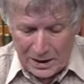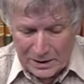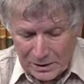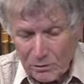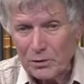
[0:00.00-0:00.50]

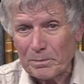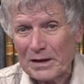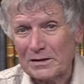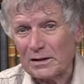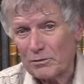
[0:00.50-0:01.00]
And the court
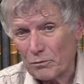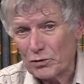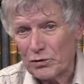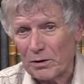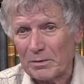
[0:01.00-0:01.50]
painter, who
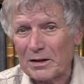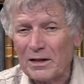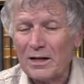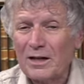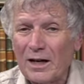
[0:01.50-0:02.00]
was German,
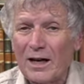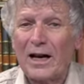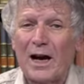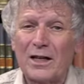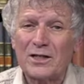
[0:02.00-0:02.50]

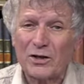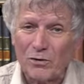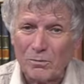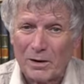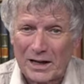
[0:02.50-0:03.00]
Hans
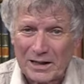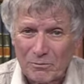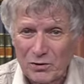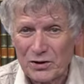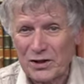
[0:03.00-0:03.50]

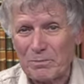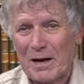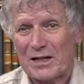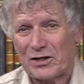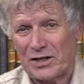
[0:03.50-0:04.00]
Holbein, was
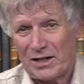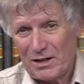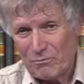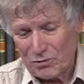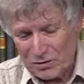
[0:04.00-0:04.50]
dispatched
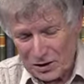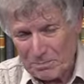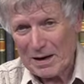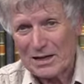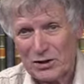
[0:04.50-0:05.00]
was
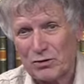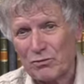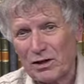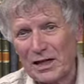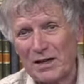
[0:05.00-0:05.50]
dispatched
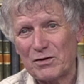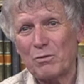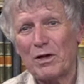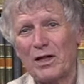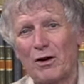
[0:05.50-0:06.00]
to Cleves
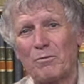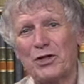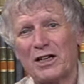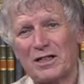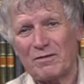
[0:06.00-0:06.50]
with the
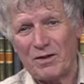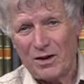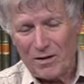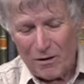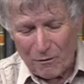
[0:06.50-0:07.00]
objective
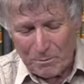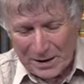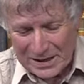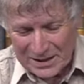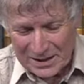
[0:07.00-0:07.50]
of
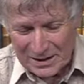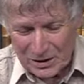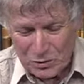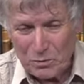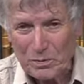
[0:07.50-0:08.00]
painting
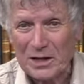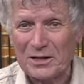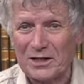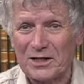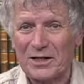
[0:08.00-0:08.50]
the two
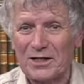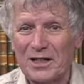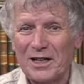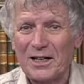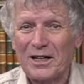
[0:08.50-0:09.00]
princesses,
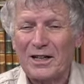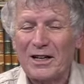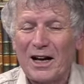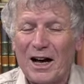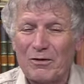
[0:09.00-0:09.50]

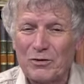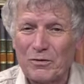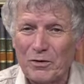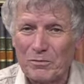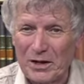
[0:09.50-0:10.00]
out
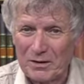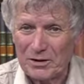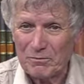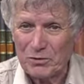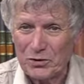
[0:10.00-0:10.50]
of whom
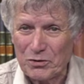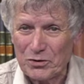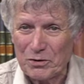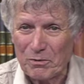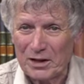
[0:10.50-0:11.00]
Henry would
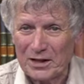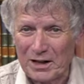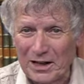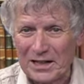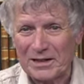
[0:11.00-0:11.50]
choose the one he
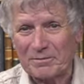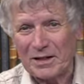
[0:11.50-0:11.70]
liked.